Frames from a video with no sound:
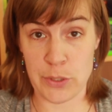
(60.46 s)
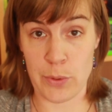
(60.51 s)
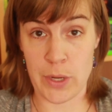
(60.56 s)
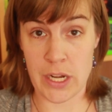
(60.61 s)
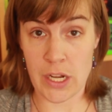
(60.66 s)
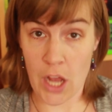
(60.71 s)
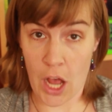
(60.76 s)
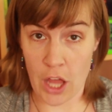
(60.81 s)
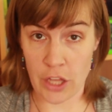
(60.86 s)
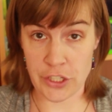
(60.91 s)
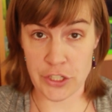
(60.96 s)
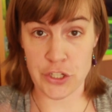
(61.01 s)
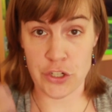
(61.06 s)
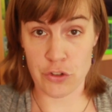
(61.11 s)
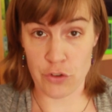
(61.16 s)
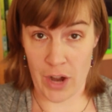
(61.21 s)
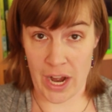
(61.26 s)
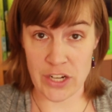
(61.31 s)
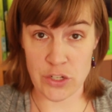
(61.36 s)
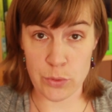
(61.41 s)
between college
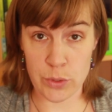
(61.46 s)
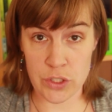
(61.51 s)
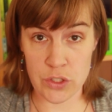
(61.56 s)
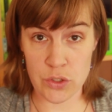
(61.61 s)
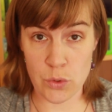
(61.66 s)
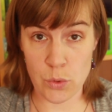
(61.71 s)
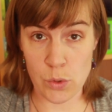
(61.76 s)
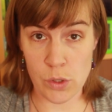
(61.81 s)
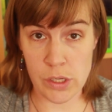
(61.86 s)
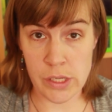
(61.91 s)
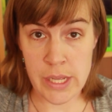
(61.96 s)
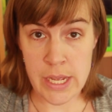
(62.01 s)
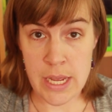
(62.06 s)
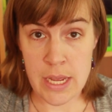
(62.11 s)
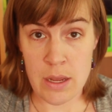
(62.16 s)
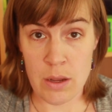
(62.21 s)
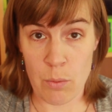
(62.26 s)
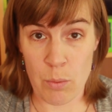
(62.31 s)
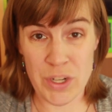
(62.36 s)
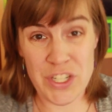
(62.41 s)
and graduate school,
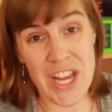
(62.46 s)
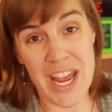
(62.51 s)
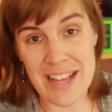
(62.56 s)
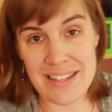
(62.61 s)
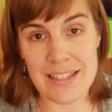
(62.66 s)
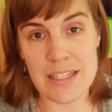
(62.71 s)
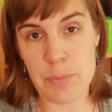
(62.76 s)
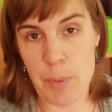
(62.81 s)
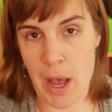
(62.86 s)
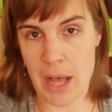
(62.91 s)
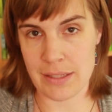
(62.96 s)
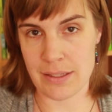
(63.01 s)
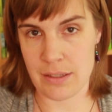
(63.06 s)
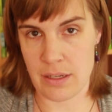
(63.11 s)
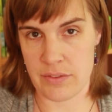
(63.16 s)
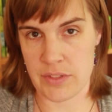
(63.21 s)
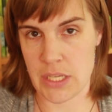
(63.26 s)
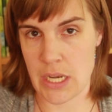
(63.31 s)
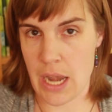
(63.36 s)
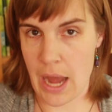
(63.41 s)
which has its
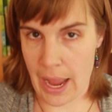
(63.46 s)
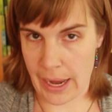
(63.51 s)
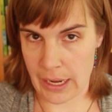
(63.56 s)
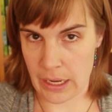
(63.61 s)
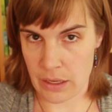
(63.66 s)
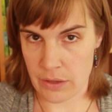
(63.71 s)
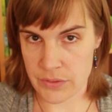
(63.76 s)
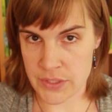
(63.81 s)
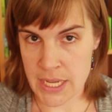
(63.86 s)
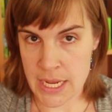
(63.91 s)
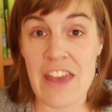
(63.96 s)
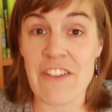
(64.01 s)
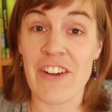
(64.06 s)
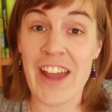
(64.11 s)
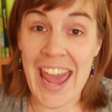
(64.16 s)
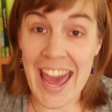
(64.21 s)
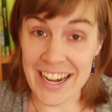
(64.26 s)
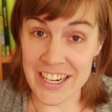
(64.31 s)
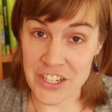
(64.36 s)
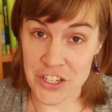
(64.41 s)
positives and negatives. If
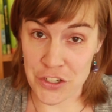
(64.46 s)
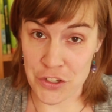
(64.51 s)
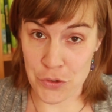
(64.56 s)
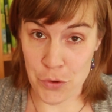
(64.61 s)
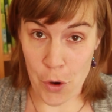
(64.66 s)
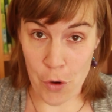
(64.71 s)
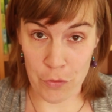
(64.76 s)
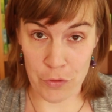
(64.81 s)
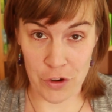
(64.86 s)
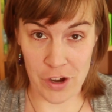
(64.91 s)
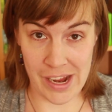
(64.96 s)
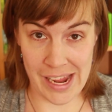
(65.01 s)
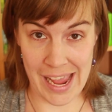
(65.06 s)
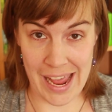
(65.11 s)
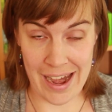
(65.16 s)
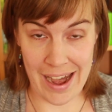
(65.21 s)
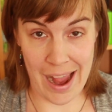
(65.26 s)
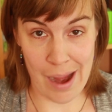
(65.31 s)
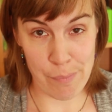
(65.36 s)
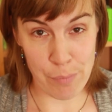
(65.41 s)
I had it to do over
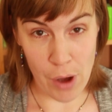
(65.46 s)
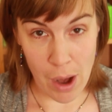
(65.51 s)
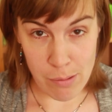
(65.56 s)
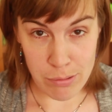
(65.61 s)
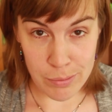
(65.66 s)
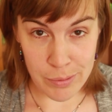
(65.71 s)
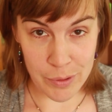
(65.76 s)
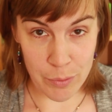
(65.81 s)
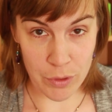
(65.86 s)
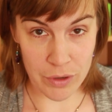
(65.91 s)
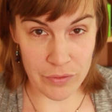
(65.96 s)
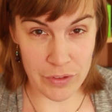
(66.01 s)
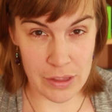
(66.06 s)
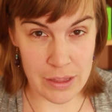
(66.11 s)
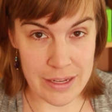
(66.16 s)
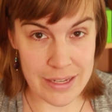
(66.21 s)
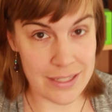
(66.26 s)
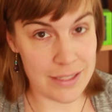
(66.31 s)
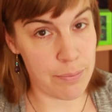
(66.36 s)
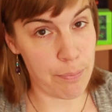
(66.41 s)
again, I probably would have
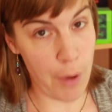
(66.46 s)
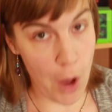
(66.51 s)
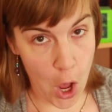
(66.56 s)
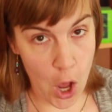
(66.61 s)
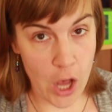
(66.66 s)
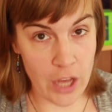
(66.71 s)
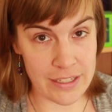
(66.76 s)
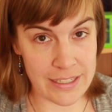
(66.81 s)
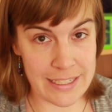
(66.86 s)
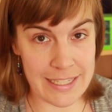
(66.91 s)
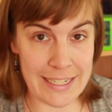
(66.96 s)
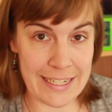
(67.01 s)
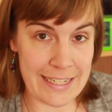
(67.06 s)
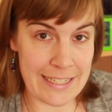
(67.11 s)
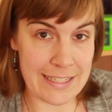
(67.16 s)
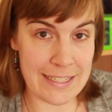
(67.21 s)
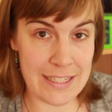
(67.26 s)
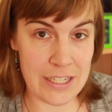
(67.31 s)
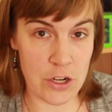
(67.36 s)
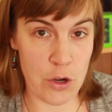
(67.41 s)
at least paused to
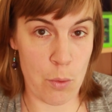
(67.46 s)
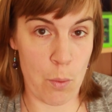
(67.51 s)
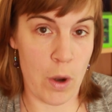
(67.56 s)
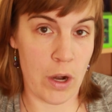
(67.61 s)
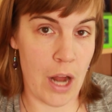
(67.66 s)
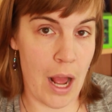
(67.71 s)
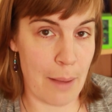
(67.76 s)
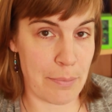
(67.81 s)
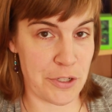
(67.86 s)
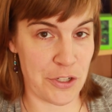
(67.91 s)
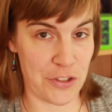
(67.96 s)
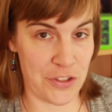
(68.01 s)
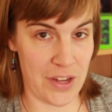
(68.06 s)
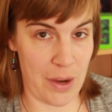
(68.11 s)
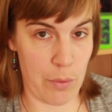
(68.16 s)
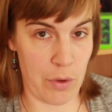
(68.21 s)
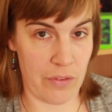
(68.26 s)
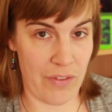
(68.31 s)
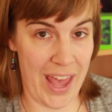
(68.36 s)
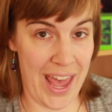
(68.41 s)
consider what options
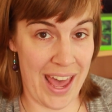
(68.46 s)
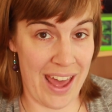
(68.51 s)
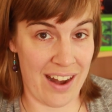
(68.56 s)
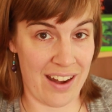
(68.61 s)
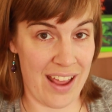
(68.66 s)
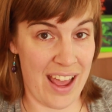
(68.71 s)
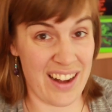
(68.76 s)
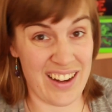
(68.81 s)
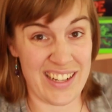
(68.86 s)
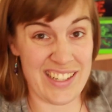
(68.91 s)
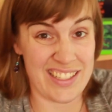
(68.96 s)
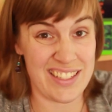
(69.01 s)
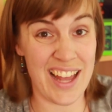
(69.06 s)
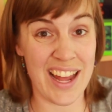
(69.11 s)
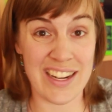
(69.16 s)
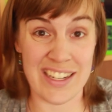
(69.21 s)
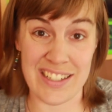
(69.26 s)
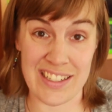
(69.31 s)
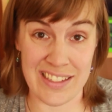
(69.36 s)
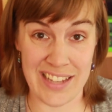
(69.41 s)
I would have had had I
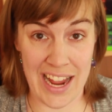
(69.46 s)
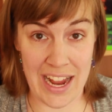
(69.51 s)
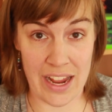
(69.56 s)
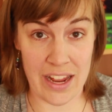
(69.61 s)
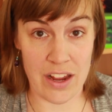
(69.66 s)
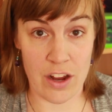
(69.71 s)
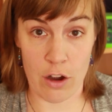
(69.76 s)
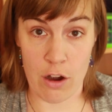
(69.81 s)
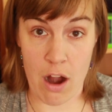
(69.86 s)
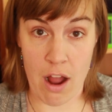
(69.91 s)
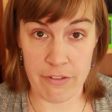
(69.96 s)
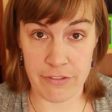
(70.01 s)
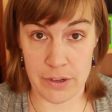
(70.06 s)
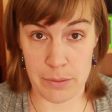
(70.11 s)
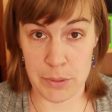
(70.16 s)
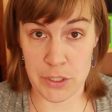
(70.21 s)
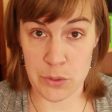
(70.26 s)
decided to take a year off in